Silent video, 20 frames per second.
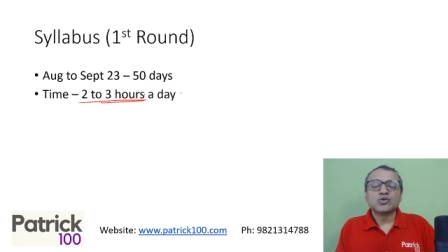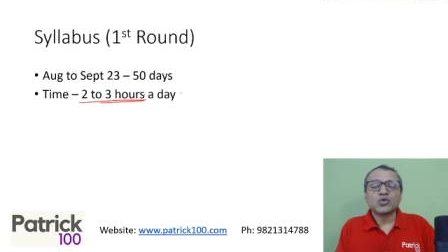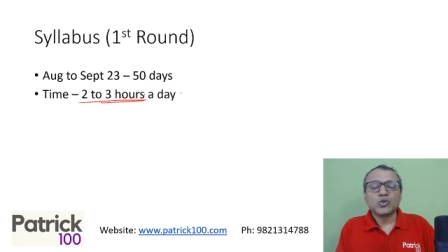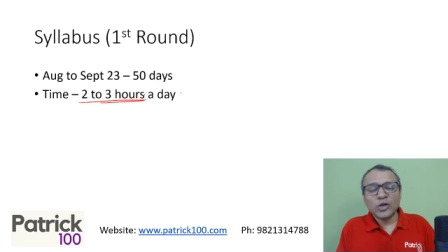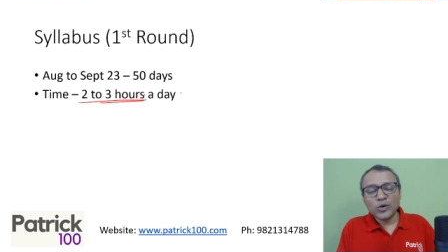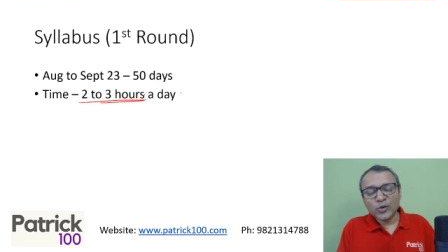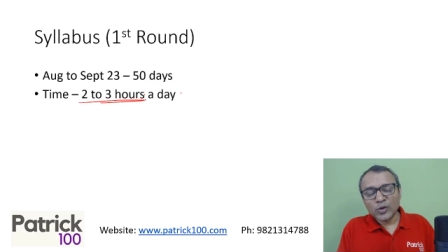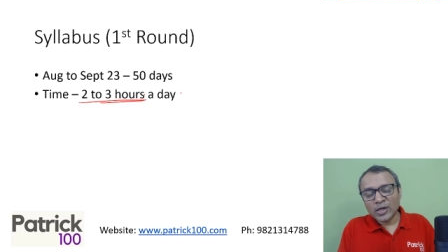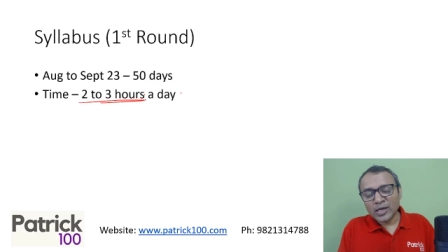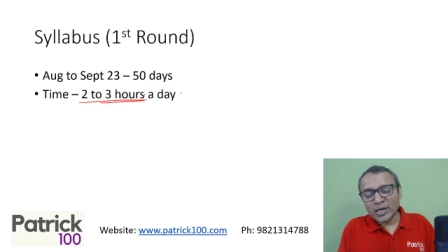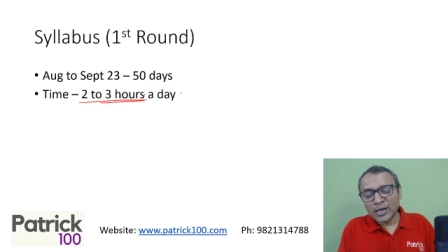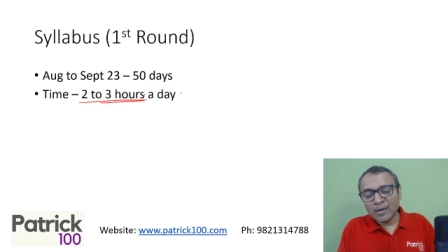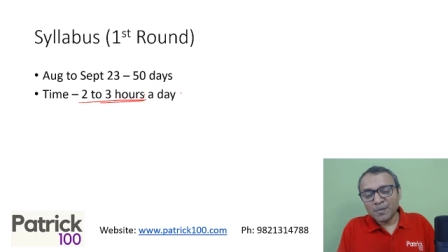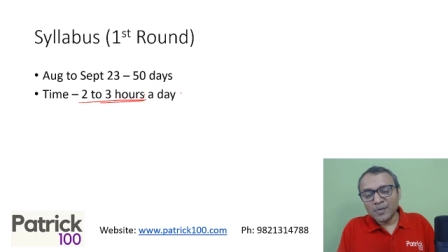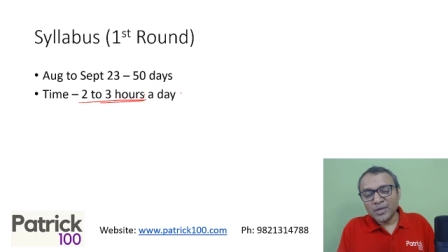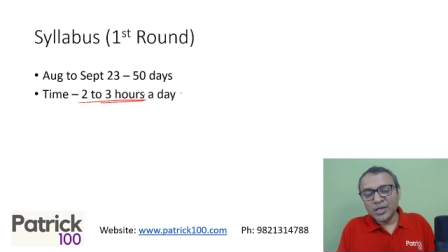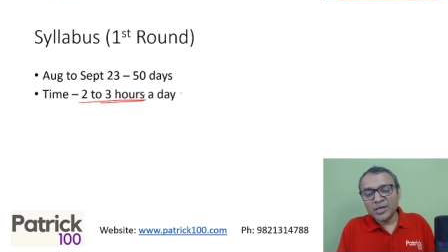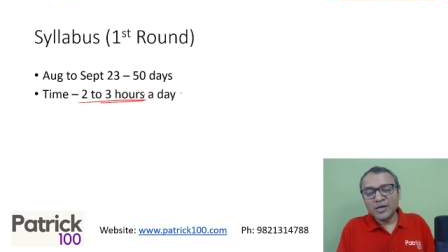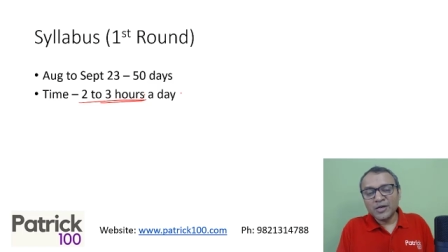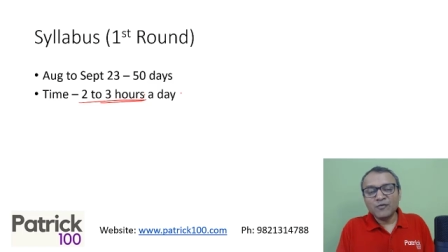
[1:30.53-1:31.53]
so that you can
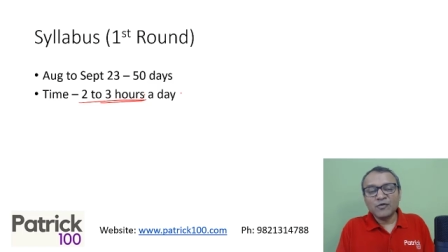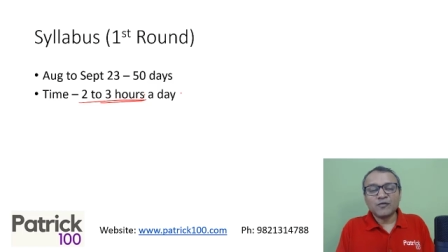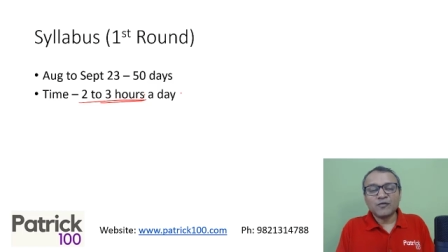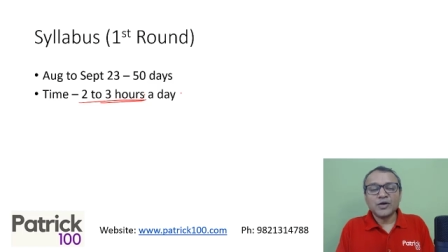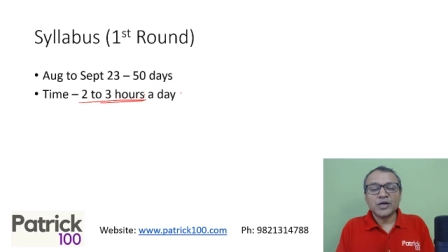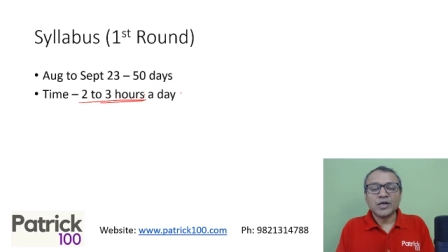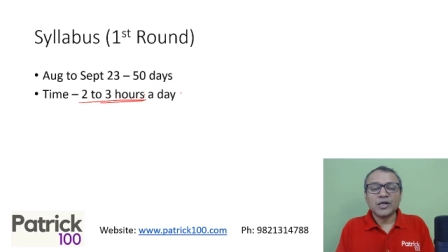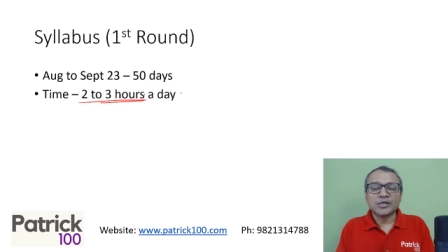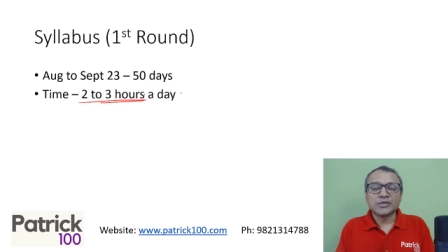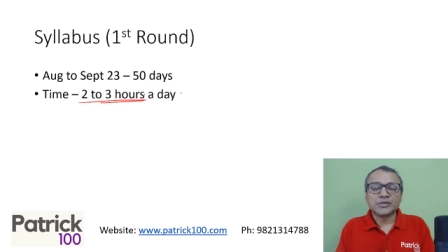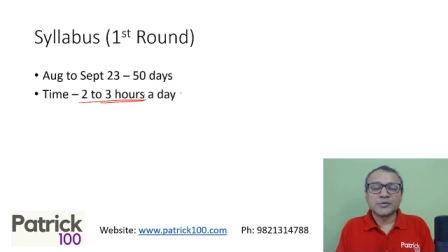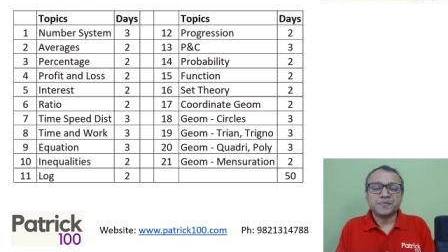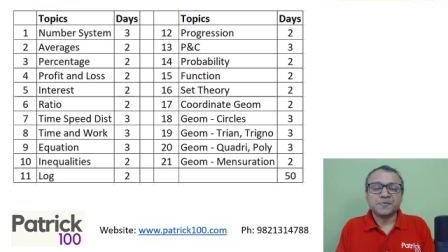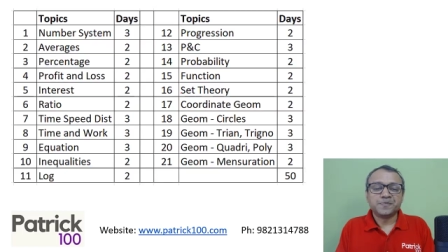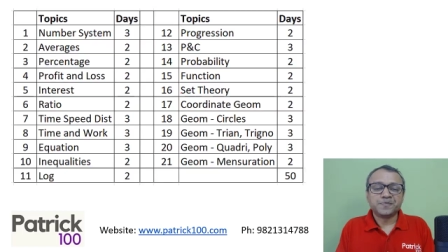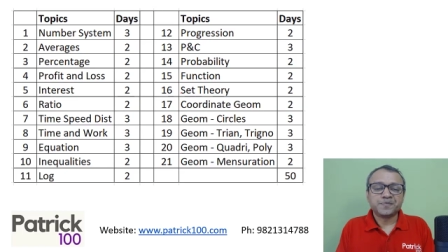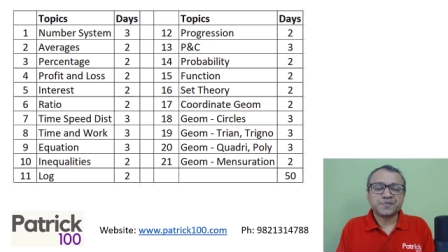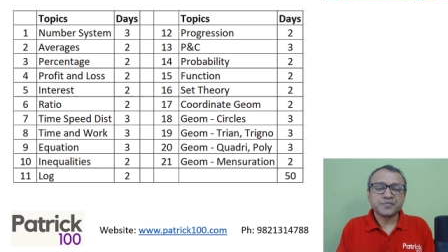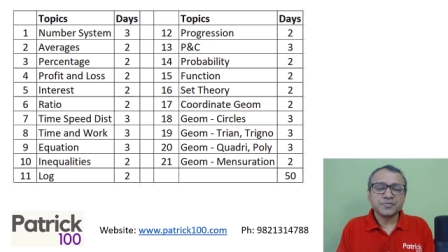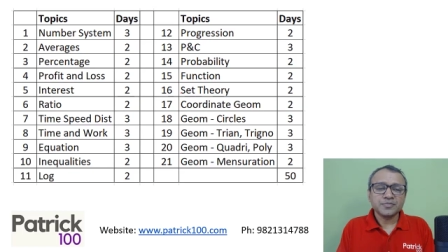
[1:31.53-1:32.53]
complete in fifty days.
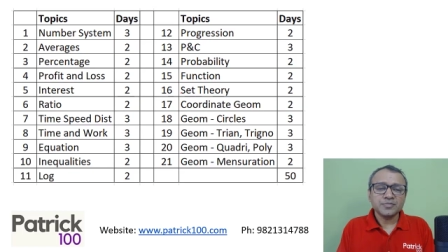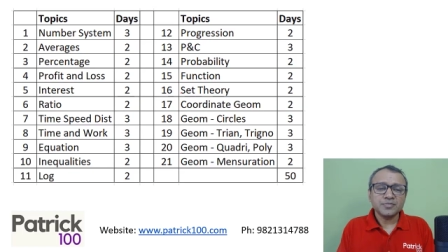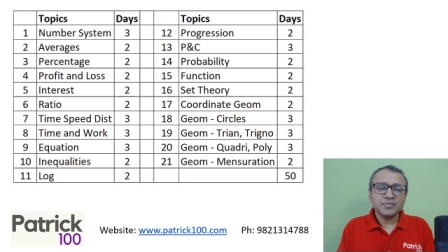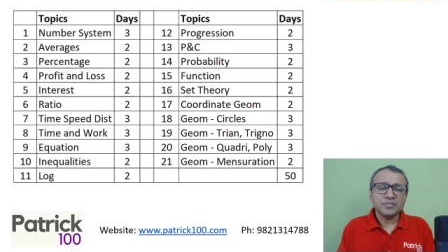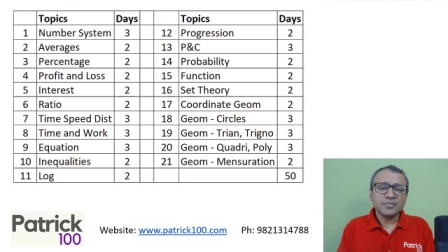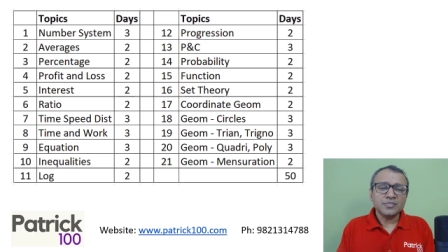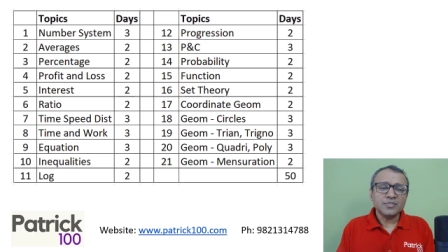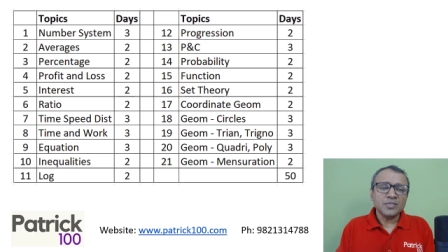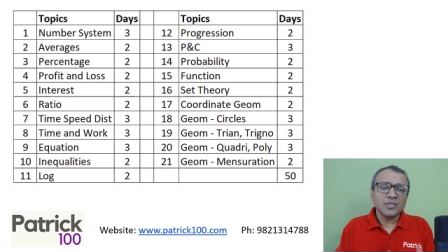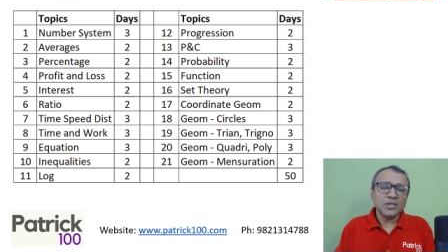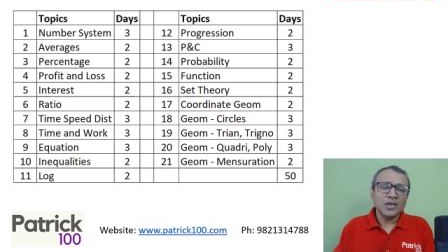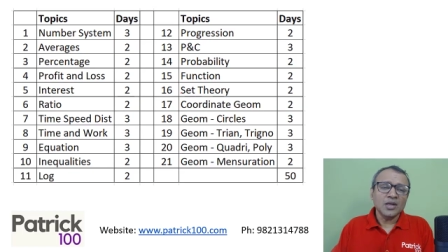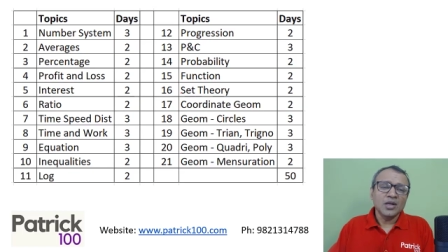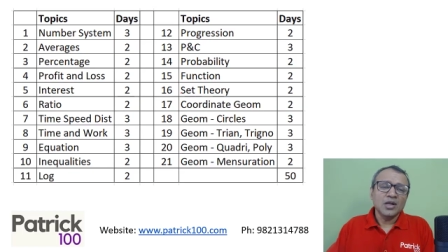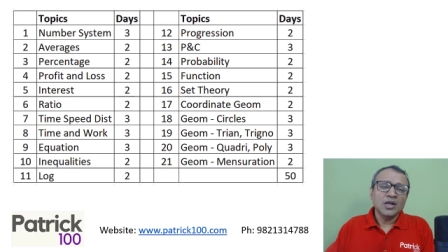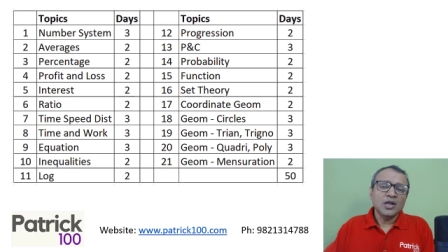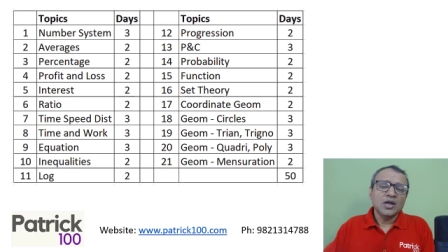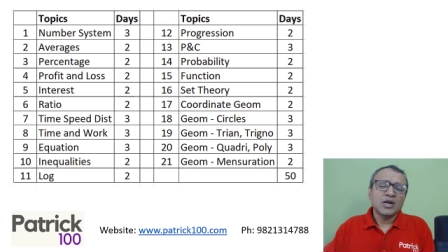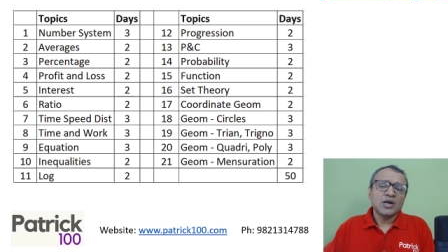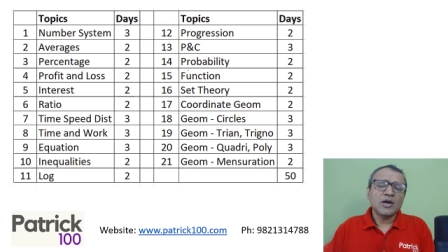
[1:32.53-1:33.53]

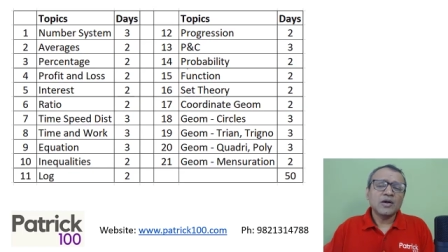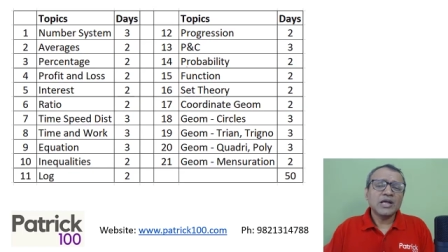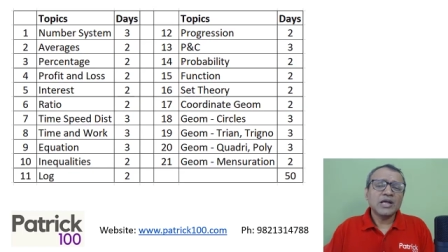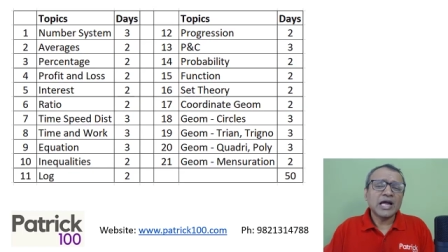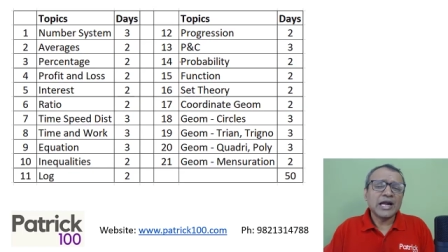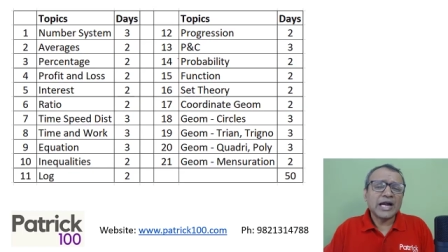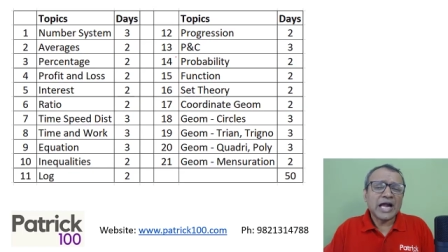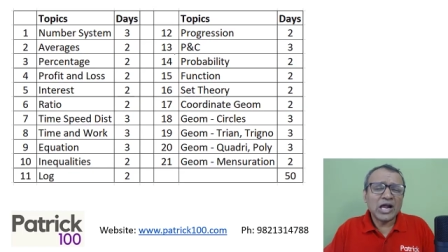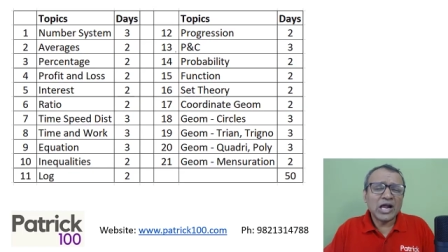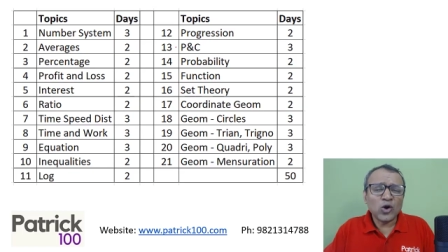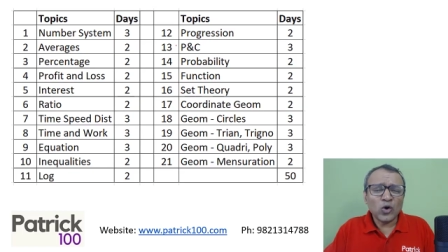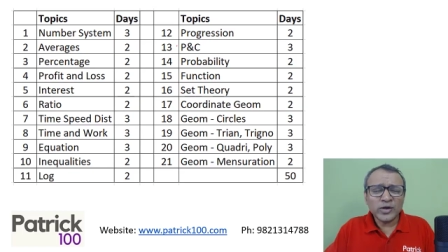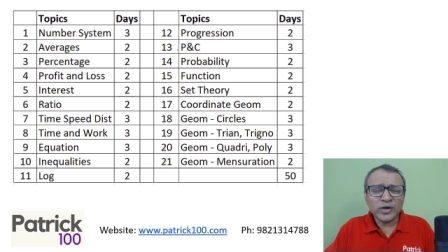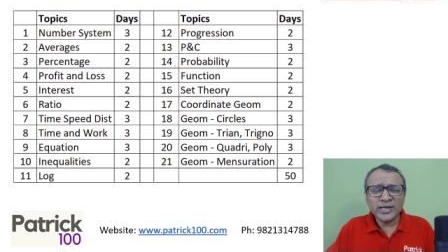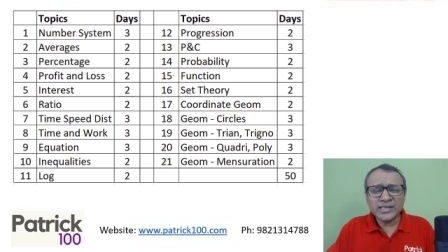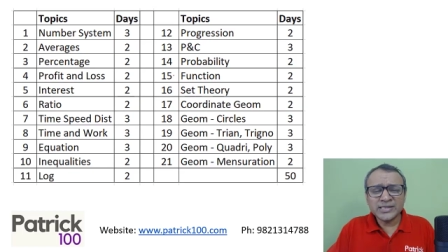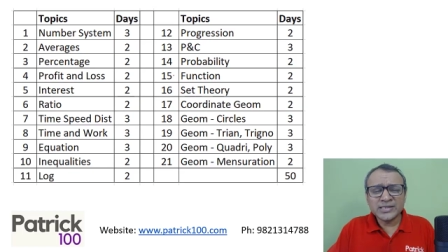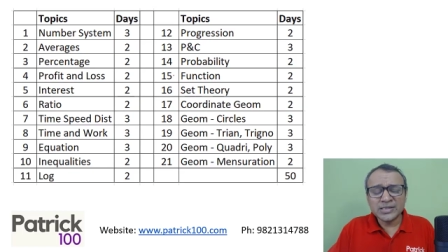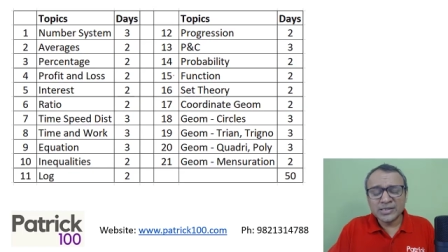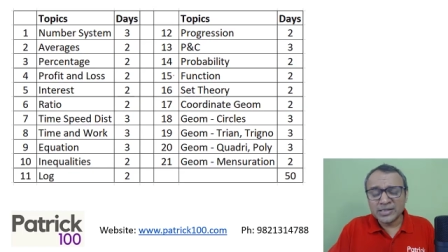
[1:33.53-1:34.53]
Now, I
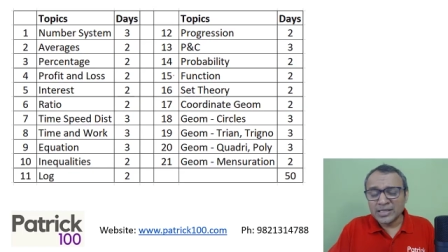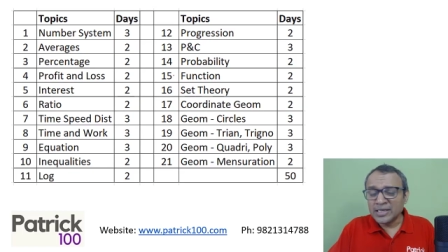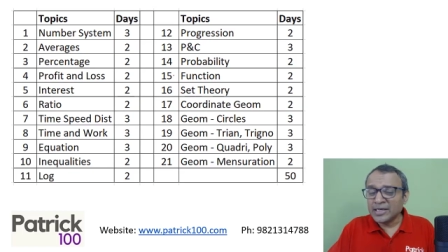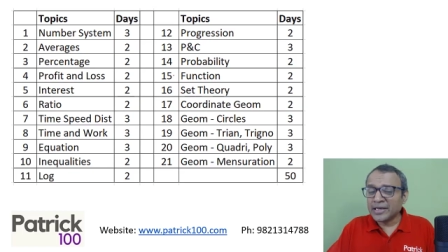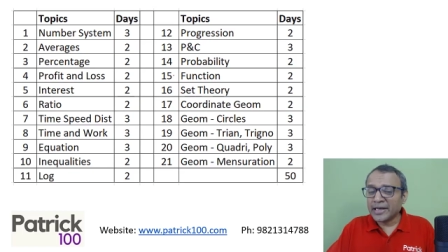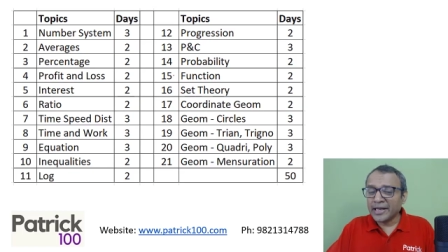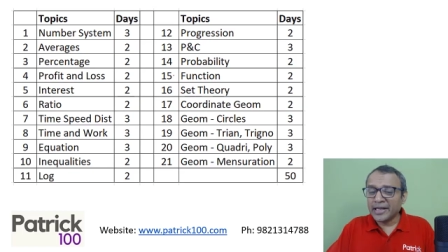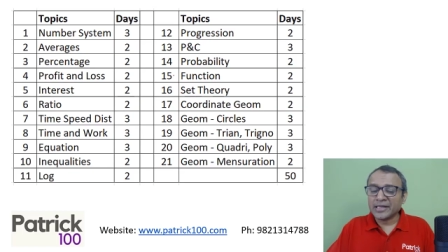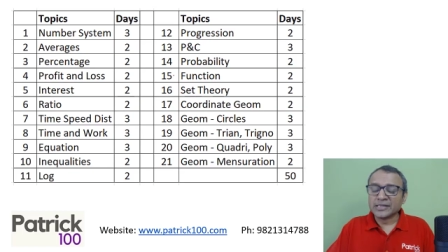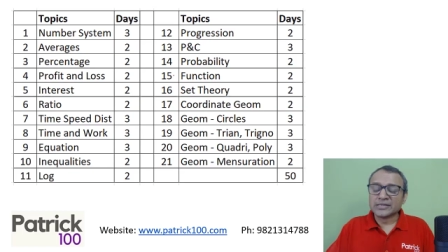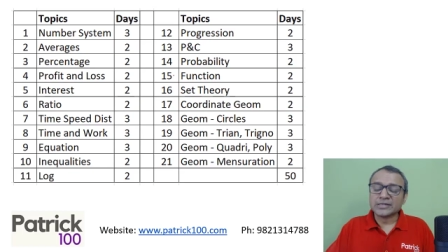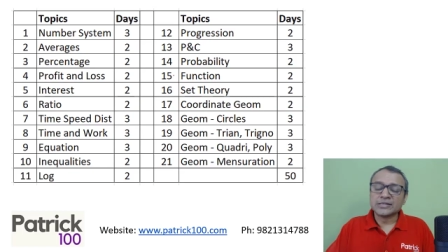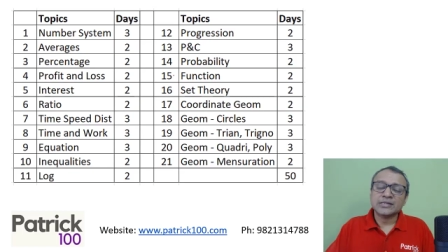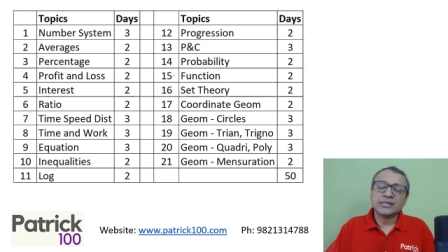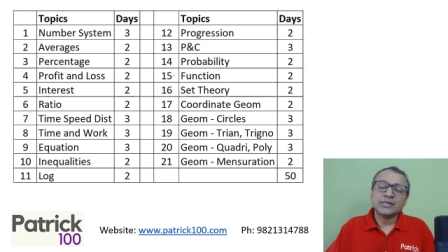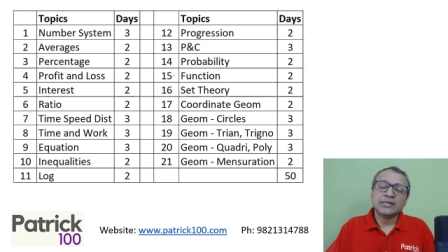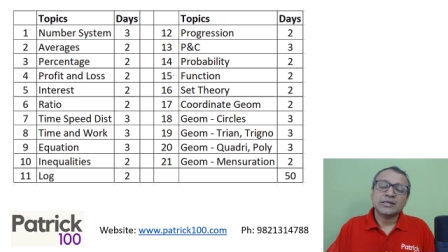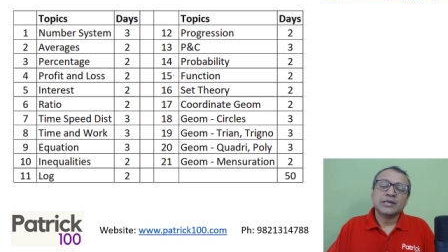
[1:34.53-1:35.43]
allotted certain days.